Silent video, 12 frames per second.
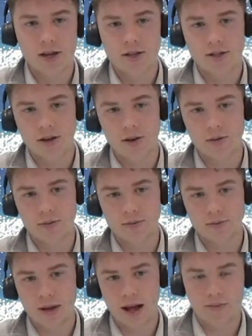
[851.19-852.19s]
So
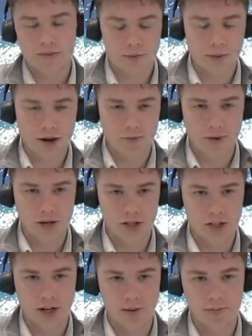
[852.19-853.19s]
after my
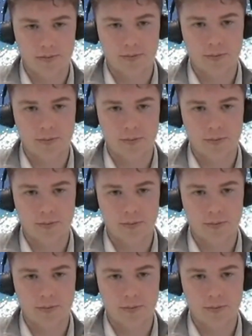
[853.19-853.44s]
apprenticeship,